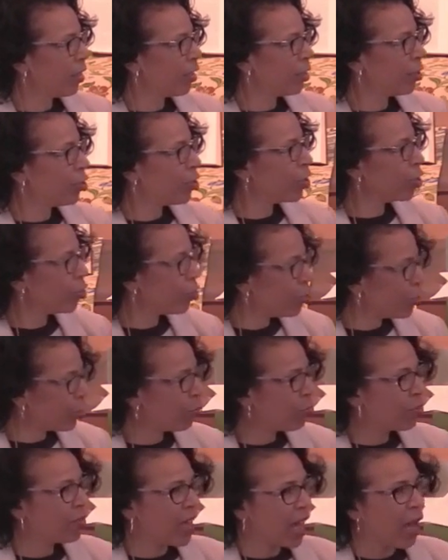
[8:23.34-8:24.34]
to
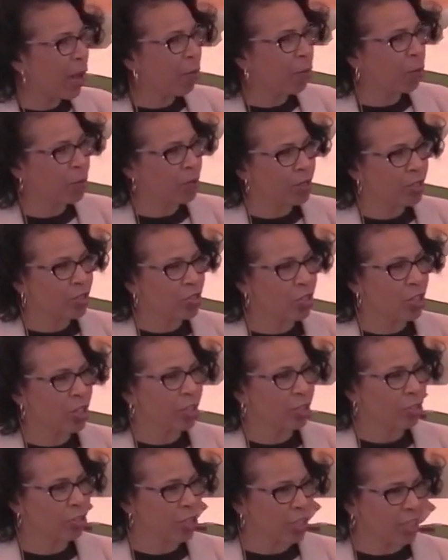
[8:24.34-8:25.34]
do that which
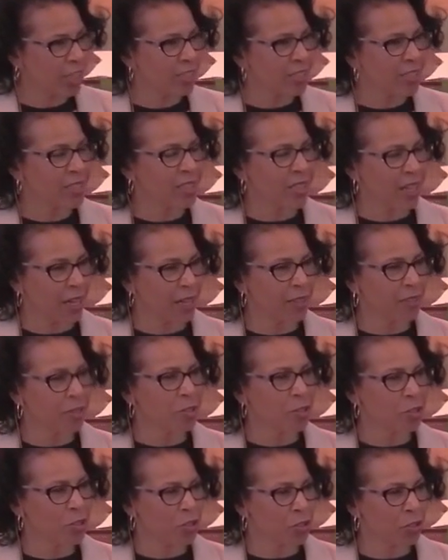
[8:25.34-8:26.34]
Jesus
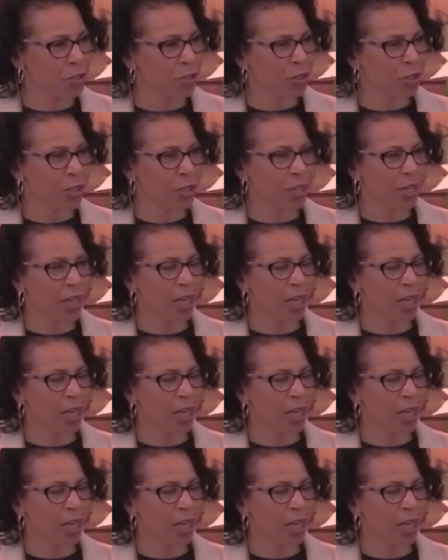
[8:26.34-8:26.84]
understood